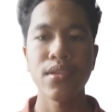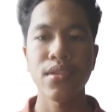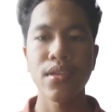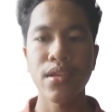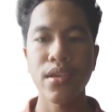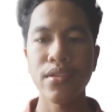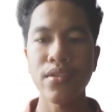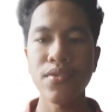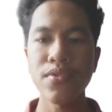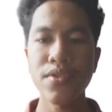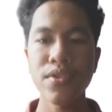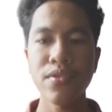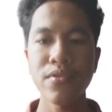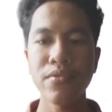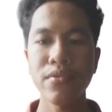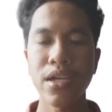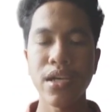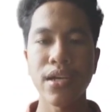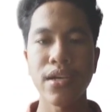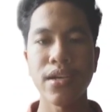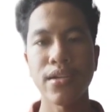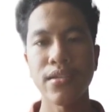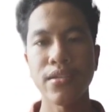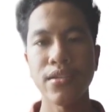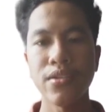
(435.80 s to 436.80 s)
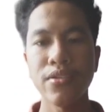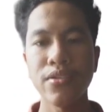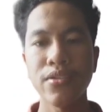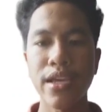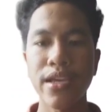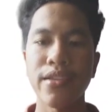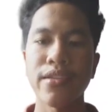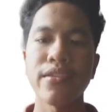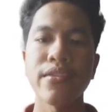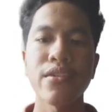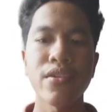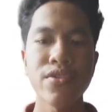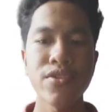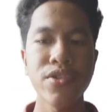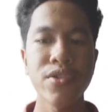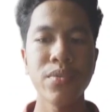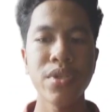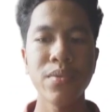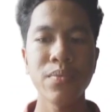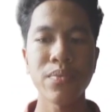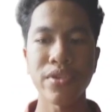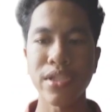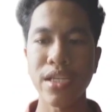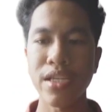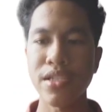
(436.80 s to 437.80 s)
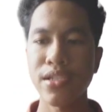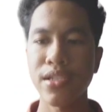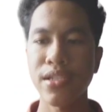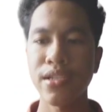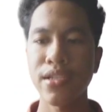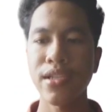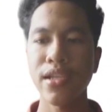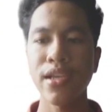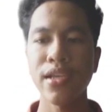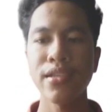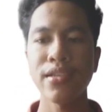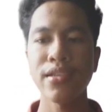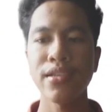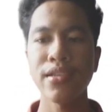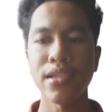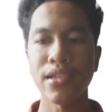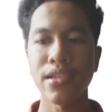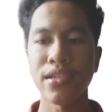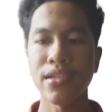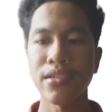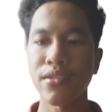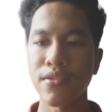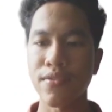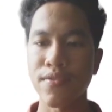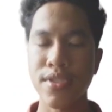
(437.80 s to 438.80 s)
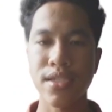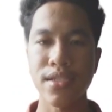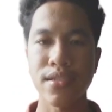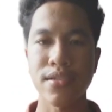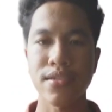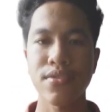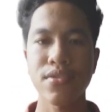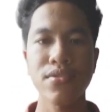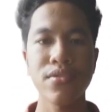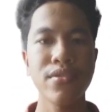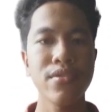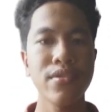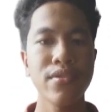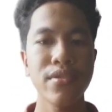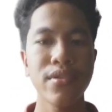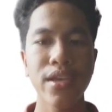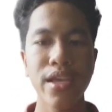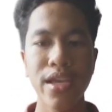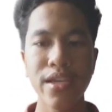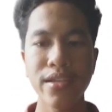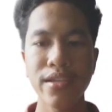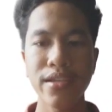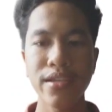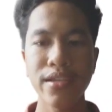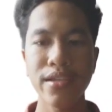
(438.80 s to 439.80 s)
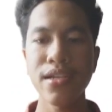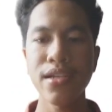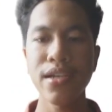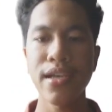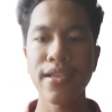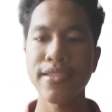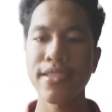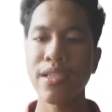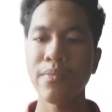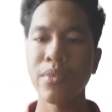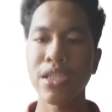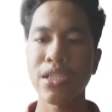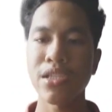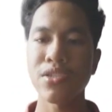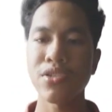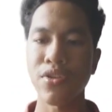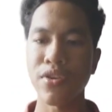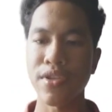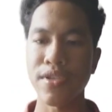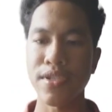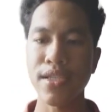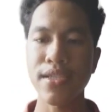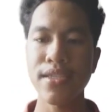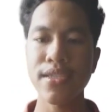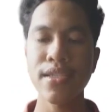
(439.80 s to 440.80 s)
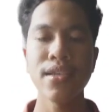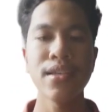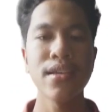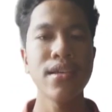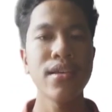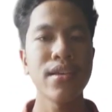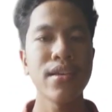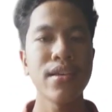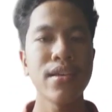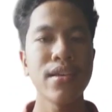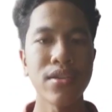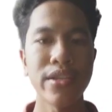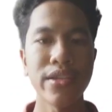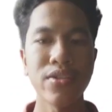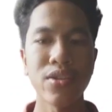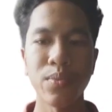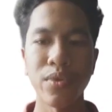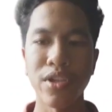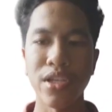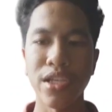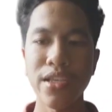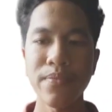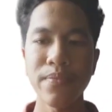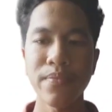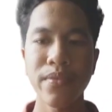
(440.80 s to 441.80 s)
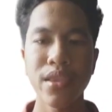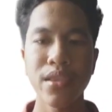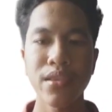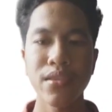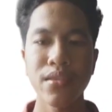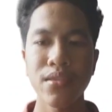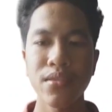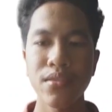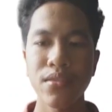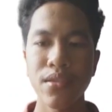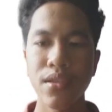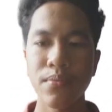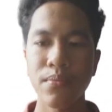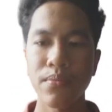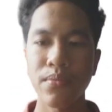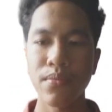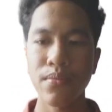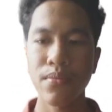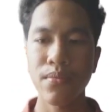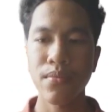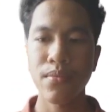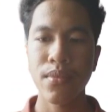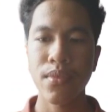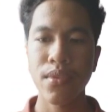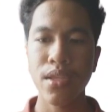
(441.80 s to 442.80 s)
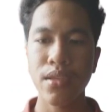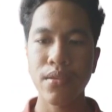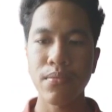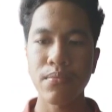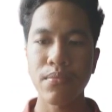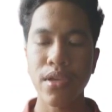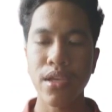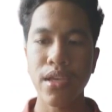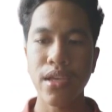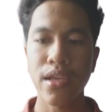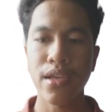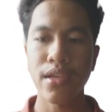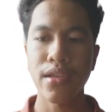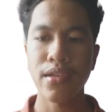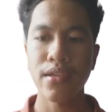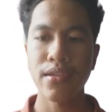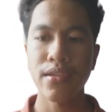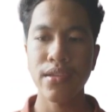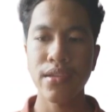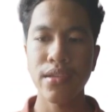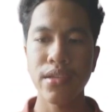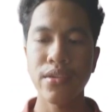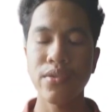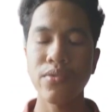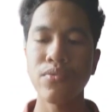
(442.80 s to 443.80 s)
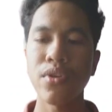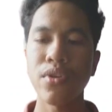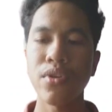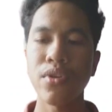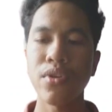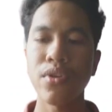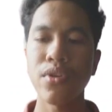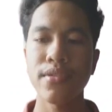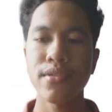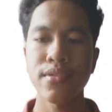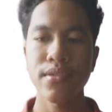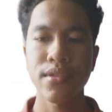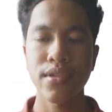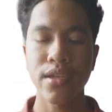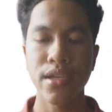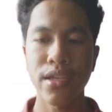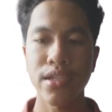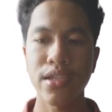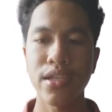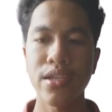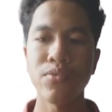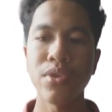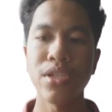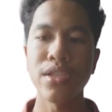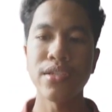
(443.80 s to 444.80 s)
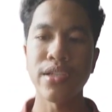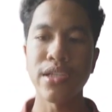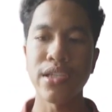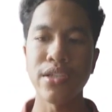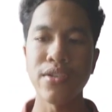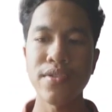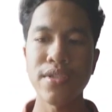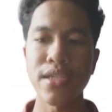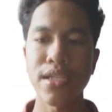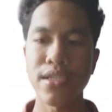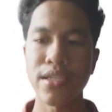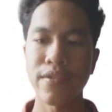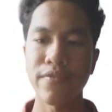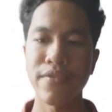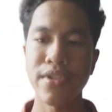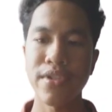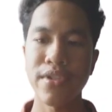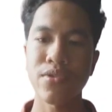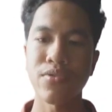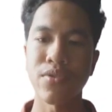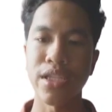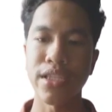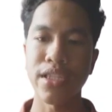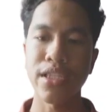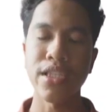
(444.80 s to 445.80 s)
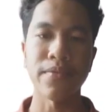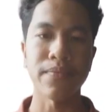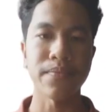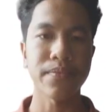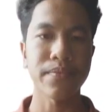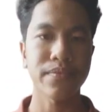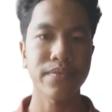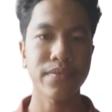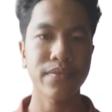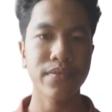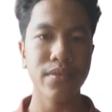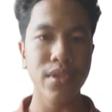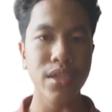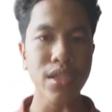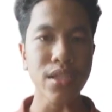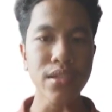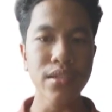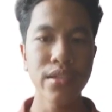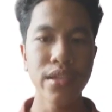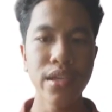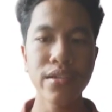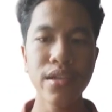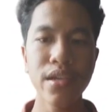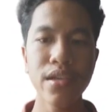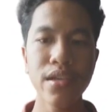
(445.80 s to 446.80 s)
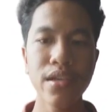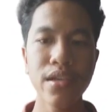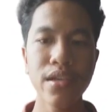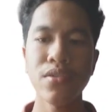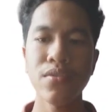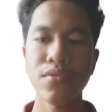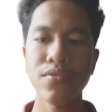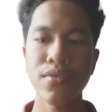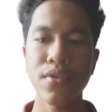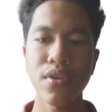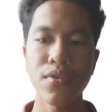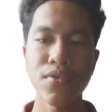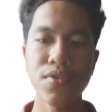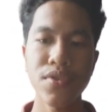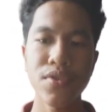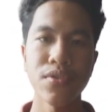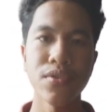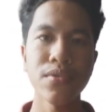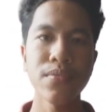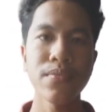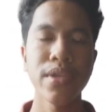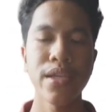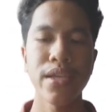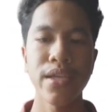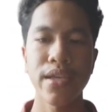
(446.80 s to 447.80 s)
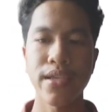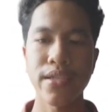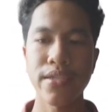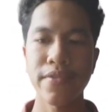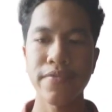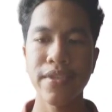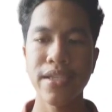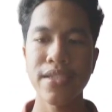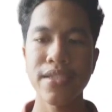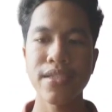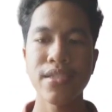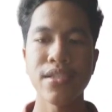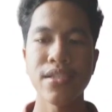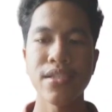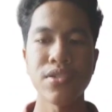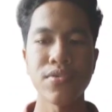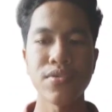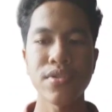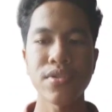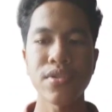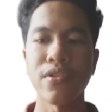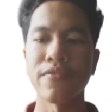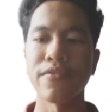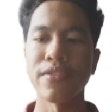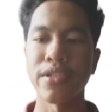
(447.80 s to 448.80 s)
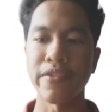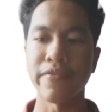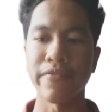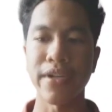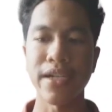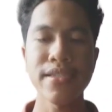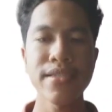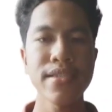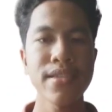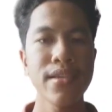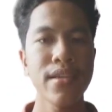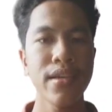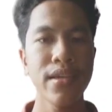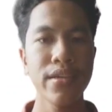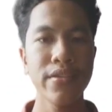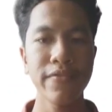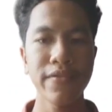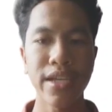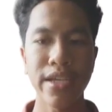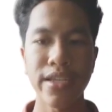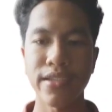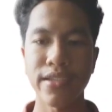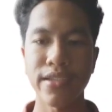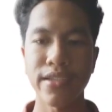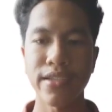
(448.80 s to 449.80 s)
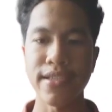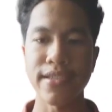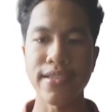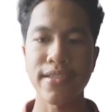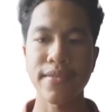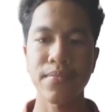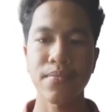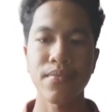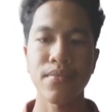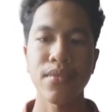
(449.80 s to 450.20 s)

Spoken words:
And also we look at consumer protection and ethical concerns. So AirAsia has limited choices in oligopoly, and it will reduce their service quality. AirAsia also has faced issues of refunds and flight delays,